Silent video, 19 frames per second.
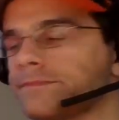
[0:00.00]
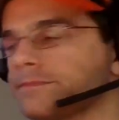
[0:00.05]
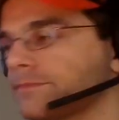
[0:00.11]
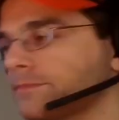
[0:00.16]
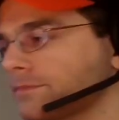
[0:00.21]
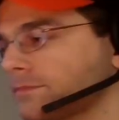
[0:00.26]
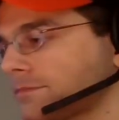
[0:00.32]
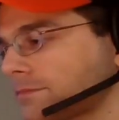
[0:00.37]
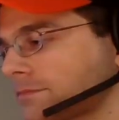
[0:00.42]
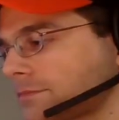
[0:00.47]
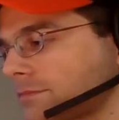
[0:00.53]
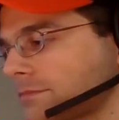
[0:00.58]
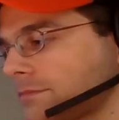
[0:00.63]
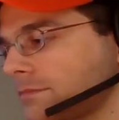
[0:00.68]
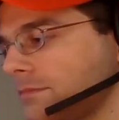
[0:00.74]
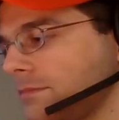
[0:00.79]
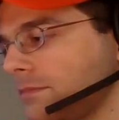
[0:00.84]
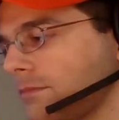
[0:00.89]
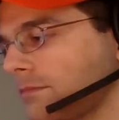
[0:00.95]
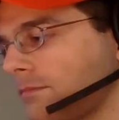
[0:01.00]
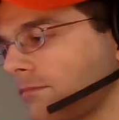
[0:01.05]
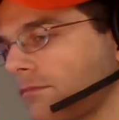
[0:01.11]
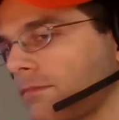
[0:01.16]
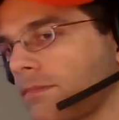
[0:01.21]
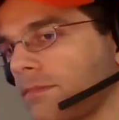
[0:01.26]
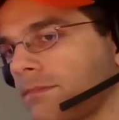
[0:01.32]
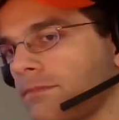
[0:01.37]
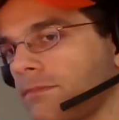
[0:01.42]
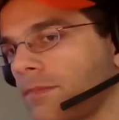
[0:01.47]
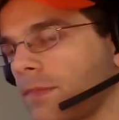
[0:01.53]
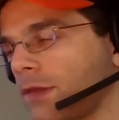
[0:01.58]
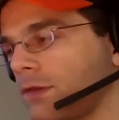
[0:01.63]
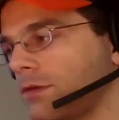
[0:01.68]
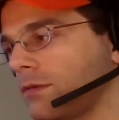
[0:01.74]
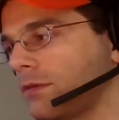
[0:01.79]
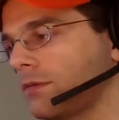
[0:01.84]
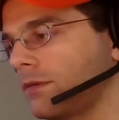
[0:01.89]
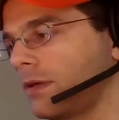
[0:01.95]

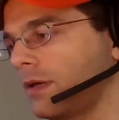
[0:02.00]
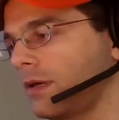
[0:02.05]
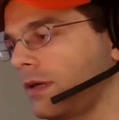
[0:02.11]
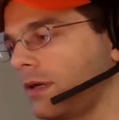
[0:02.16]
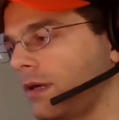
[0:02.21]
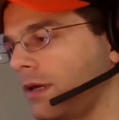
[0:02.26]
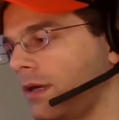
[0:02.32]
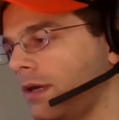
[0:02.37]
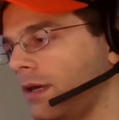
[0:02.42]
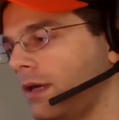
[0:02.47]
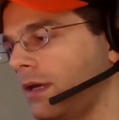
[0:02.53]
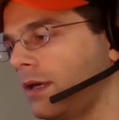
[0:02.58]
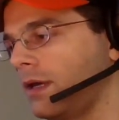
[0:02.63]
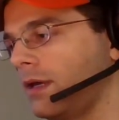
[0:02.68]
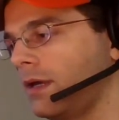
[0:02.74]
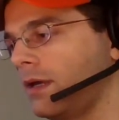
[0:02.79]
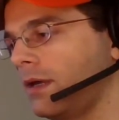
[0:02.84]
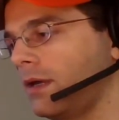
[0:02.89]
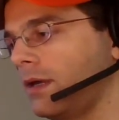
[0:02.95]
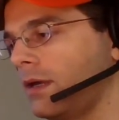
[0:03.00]
(no one is talking)